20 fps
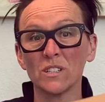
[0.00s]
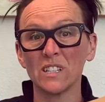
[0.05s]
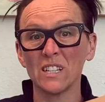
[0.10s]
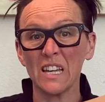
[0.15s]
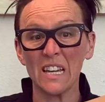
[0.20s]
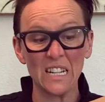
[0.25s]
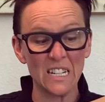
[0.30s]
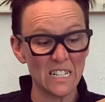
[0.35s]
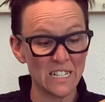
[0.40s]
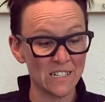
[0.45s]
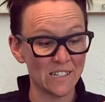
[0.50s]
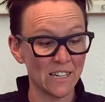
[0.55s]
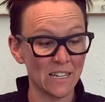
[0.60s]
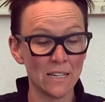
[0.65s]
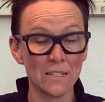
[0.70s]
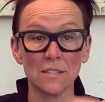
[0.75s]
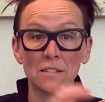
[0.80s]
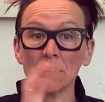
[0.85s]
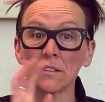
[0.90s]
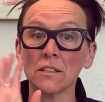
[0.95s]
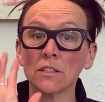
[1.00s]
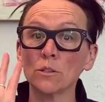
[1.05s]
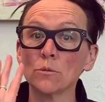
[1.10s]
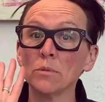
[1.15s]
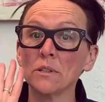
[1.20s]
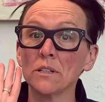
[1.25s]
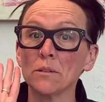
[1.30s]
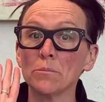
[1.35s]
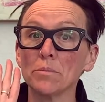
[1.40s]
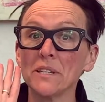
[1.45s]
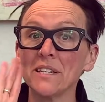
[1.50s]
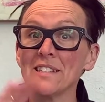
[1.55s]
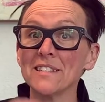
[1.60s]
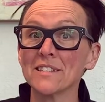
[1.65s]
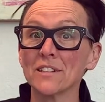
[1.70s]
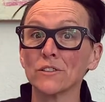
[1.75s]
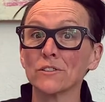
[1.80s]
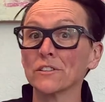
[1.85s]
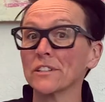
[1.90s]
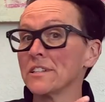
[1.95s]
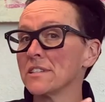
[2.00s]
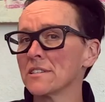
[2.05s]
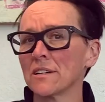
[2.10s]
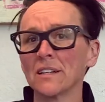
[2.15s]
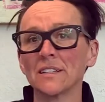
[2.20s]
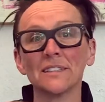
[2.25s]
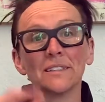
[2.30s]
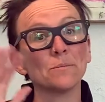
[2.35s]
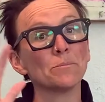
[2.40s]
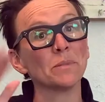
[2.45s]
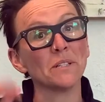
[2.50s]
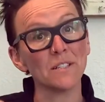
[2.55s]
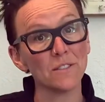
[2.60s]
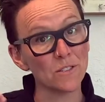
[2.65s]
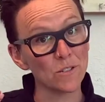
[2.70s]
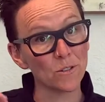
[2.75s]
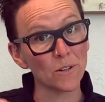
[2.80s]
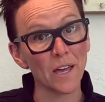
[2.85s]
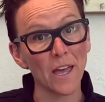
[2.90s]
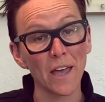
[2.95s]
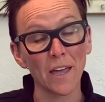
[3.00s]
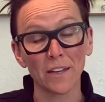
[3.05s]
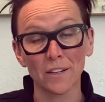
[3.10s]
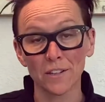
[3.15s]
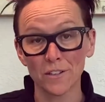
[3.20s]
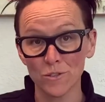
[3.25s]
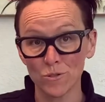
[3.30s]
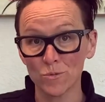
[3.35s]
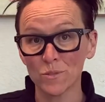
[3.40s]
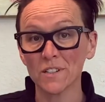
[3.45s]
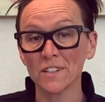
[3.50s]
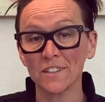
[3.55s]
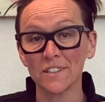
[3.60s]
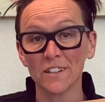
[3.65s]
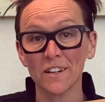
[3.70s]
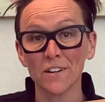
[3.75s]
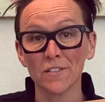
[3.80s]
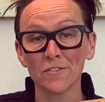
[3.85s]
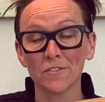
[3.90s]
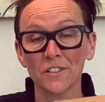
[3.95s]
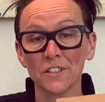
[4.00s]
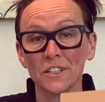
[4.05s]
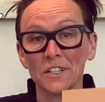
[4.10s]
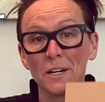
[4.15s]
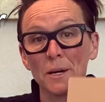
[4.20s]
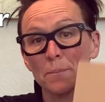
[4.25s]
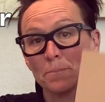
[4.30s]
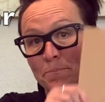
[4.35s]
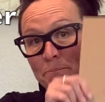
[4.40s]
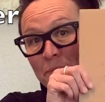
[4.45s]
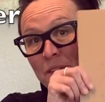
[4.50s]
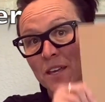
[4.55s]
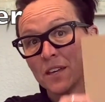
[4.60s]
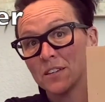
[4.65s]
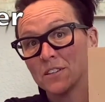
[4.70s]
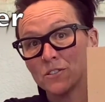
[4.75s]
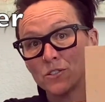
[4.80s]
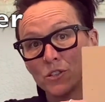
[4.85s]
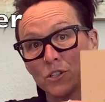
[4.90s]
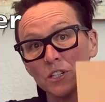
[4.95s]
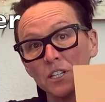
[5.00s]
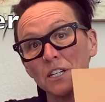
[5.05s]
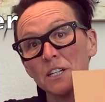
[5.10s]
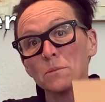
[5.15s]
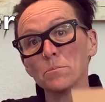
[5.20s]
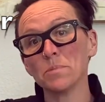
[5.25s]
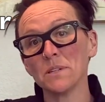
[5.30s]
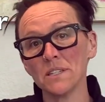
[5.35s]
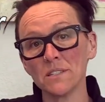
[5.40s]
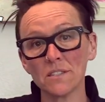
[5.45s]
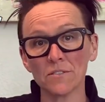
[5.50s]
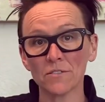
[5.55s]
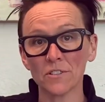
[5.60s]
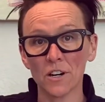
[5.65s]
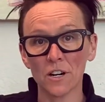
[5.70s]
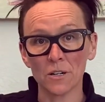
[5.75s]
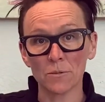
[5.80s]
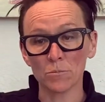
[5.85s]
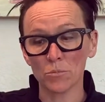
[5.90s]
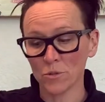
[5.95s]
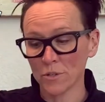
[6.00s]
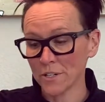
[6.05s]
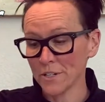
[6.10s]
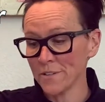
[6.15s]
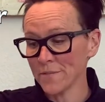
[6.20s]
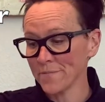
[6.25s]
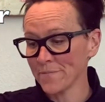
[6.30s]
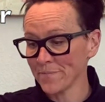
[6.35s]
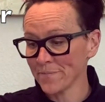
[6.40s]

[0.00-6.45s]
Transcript: It actually has a little bit of pizza grease on it, but it's okay because we're going to cover it up. So you need a piece of cardboard,